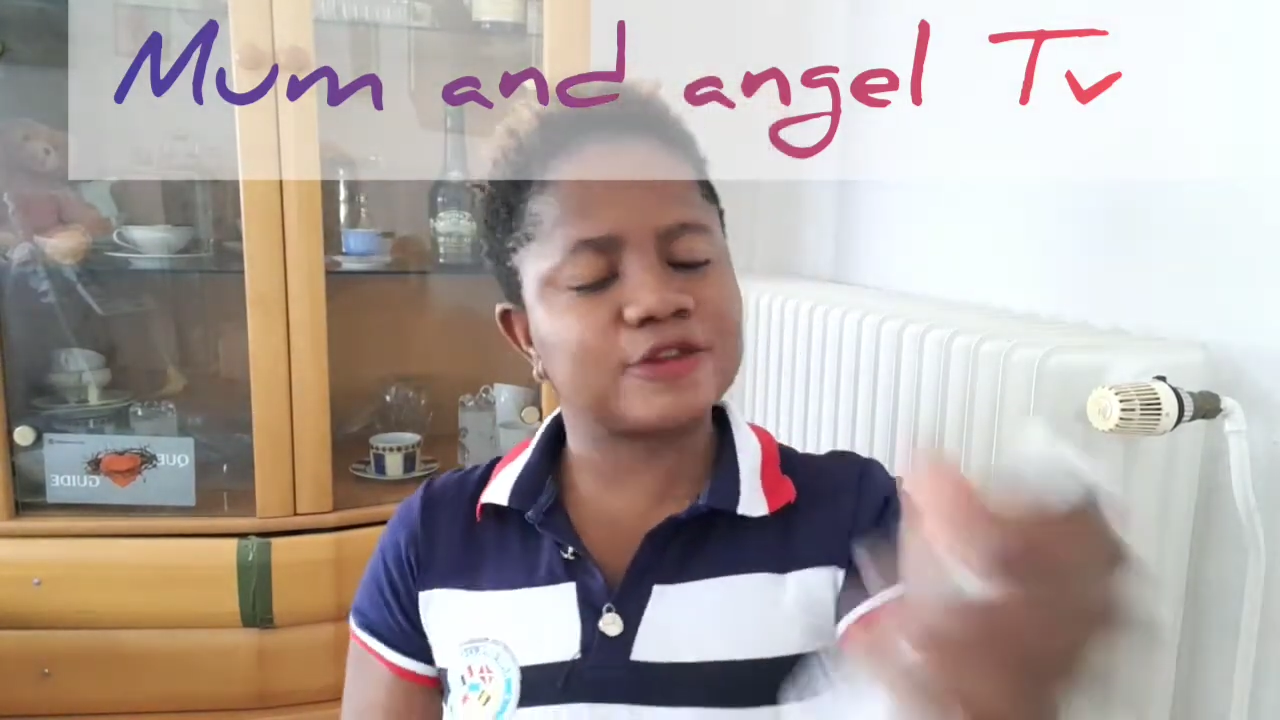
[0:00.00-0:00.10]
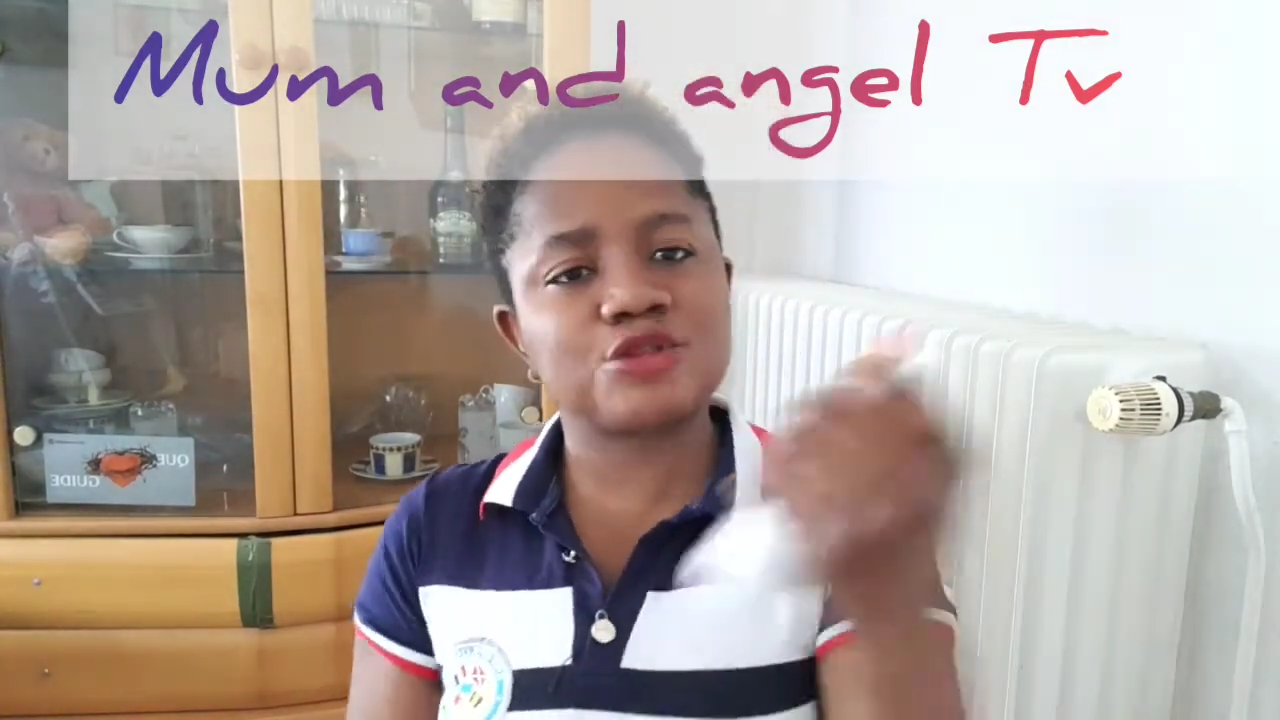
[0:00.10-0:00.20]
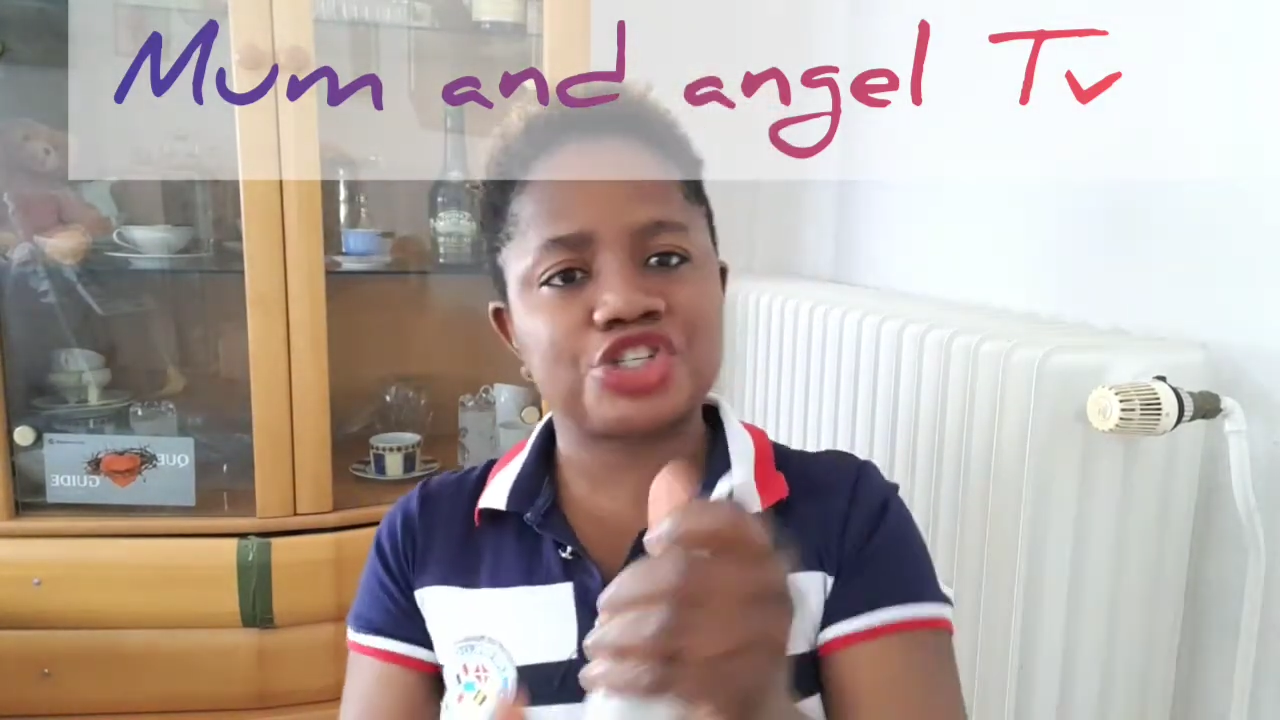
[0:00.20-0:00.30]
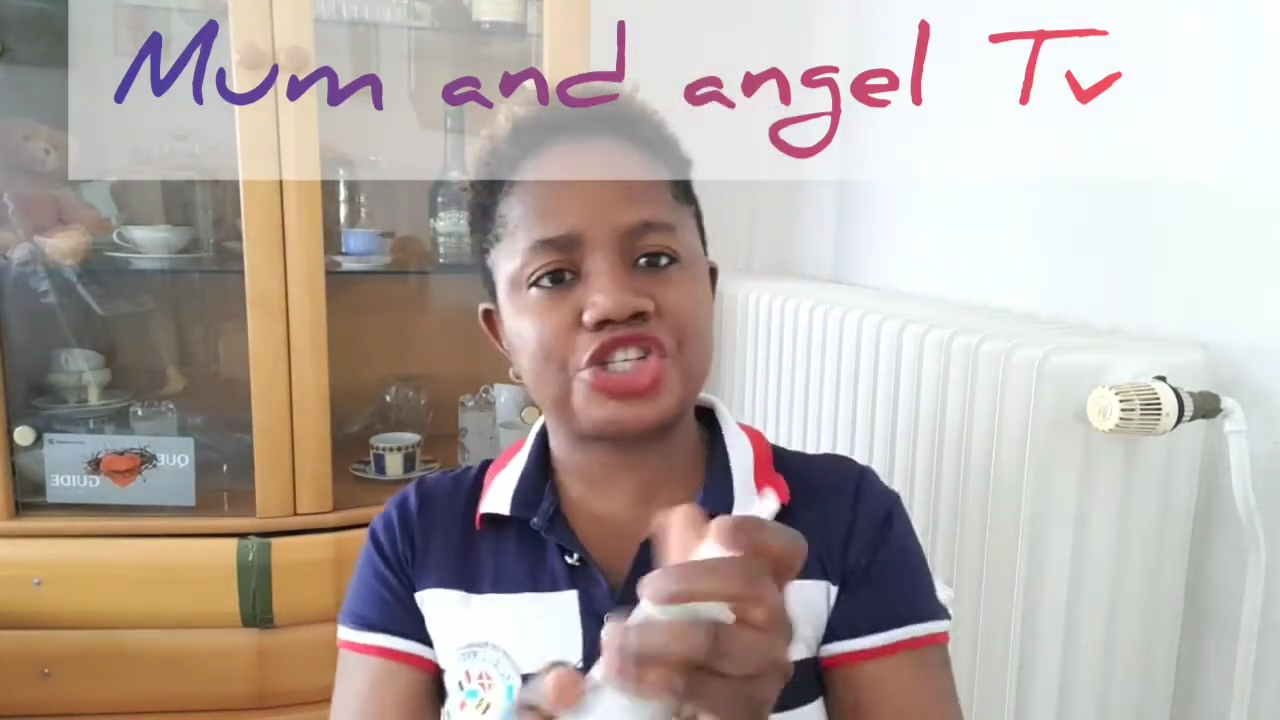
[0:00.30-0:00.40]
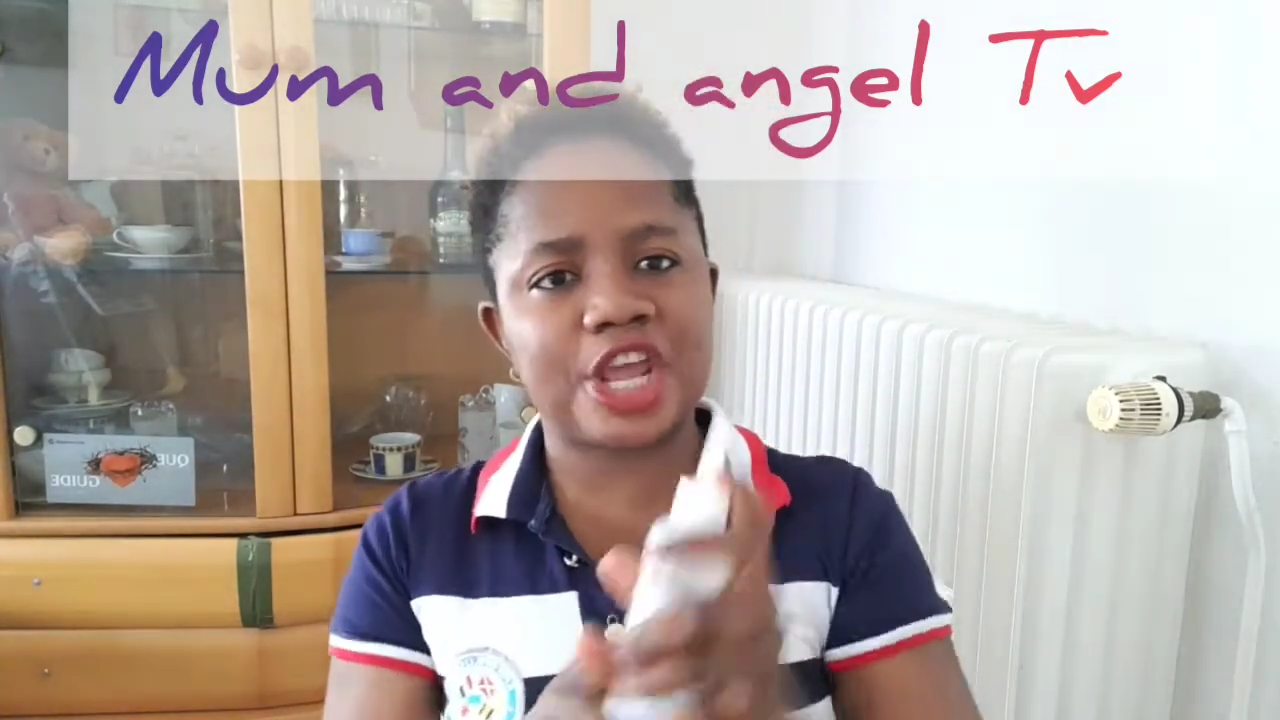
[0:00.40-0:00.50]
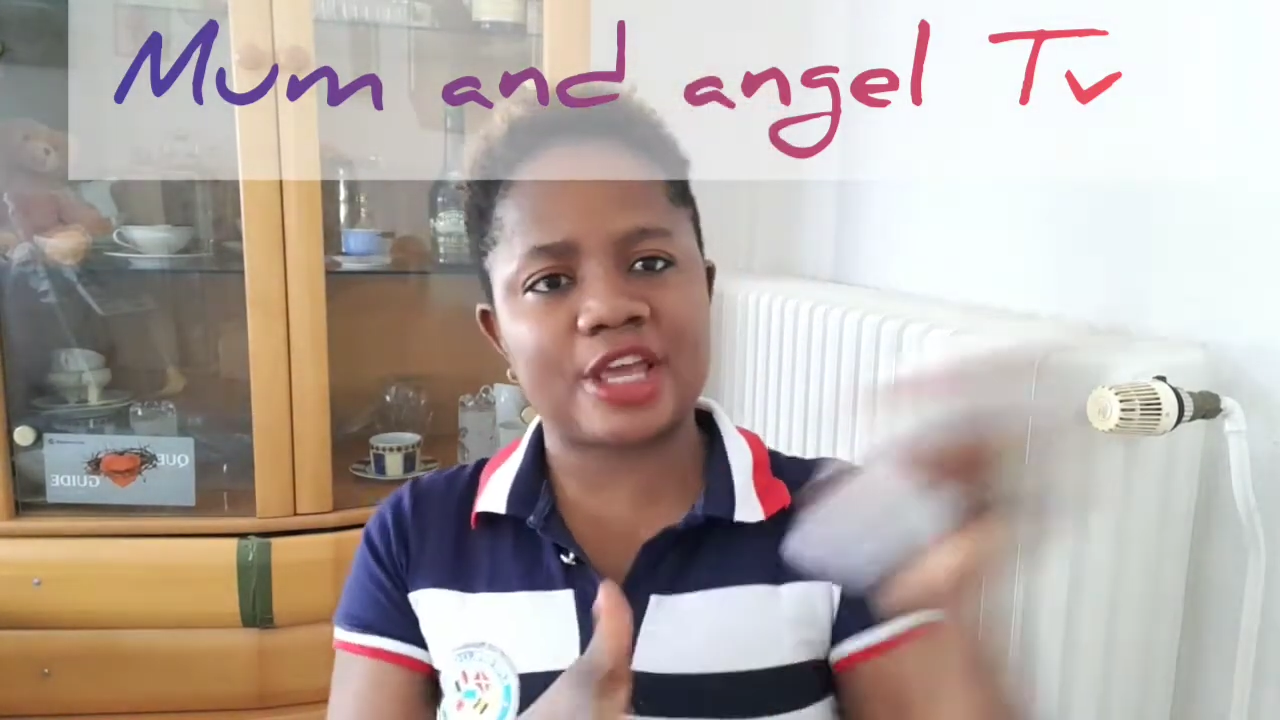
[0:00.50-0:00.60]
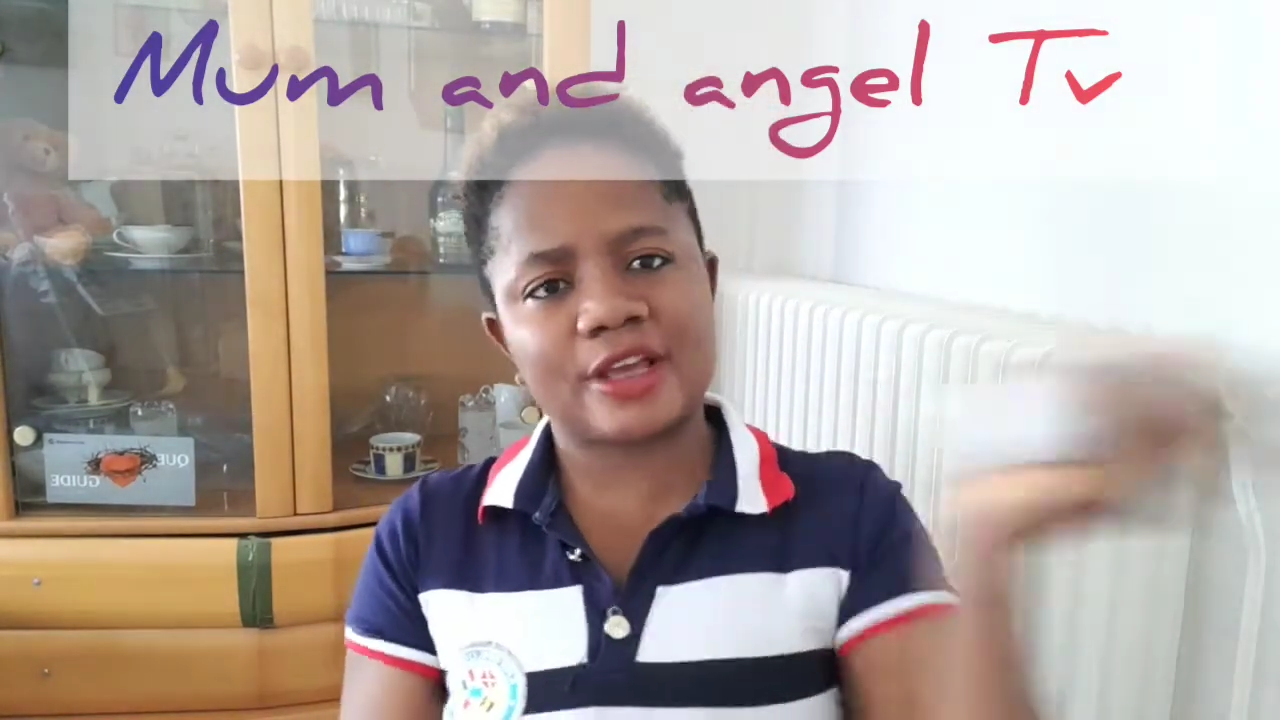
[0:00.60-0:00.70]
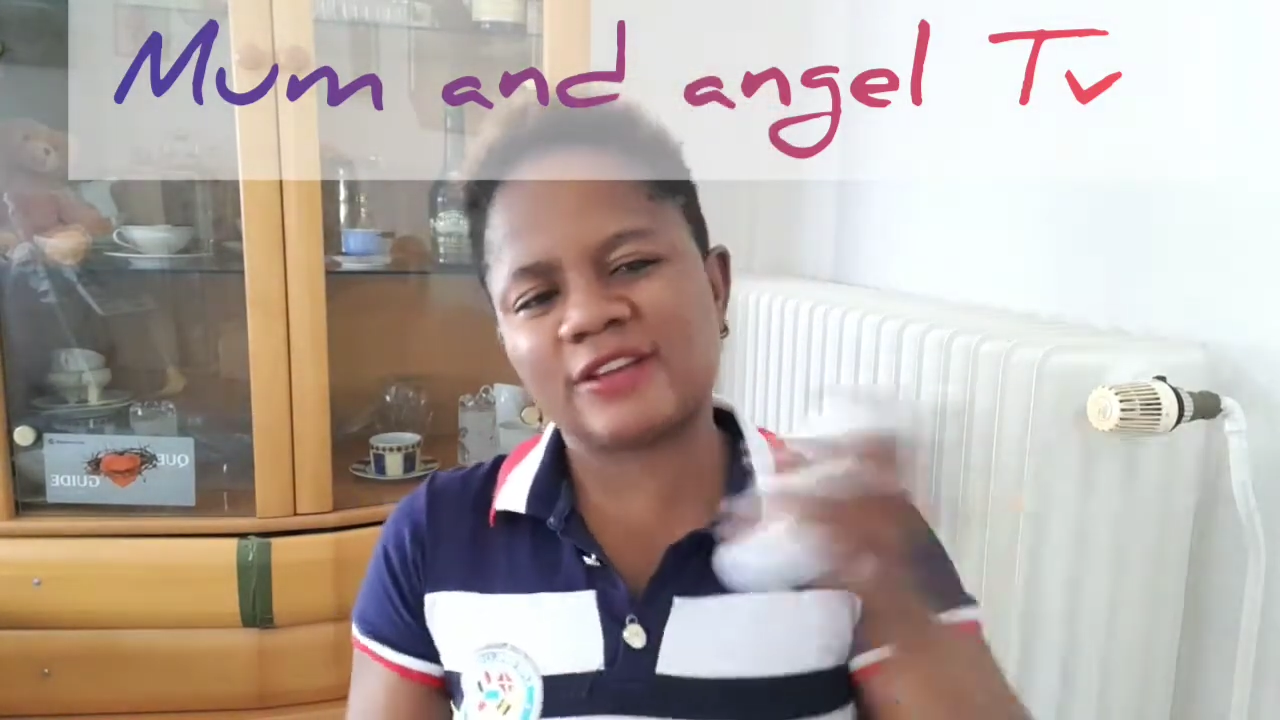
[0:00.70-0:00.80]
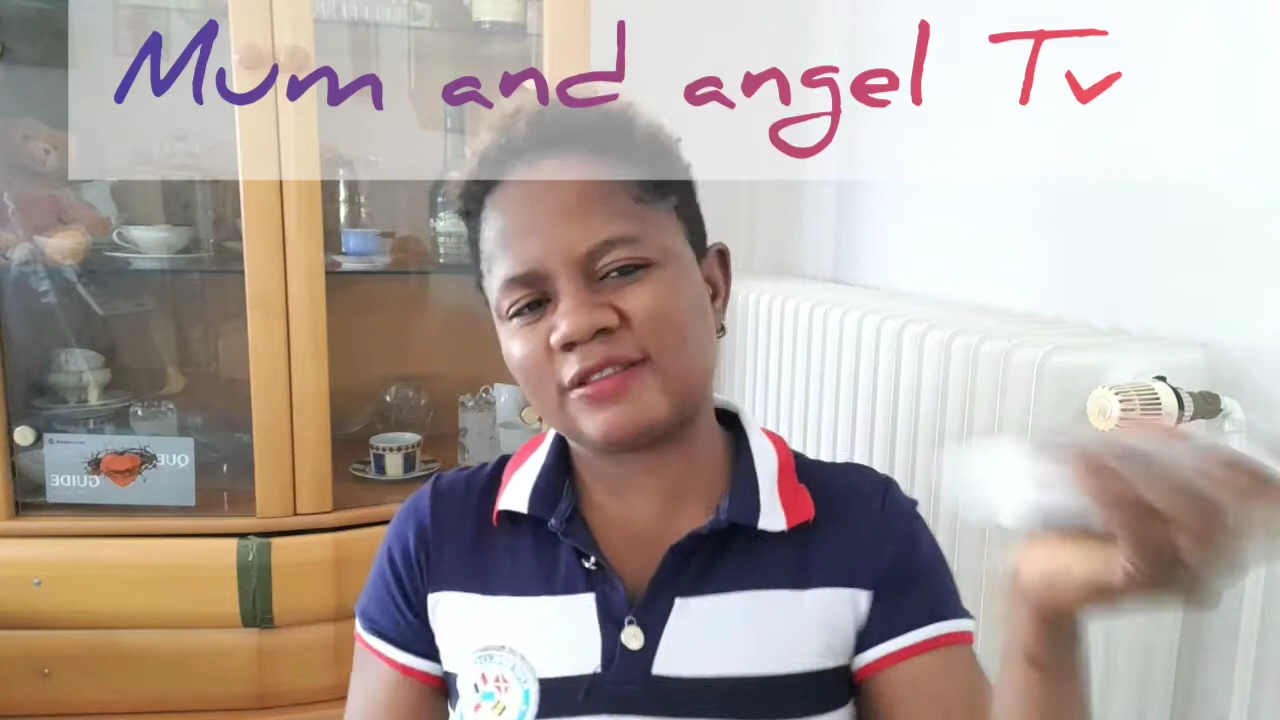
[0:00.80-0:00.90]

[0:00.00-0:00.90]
to shake.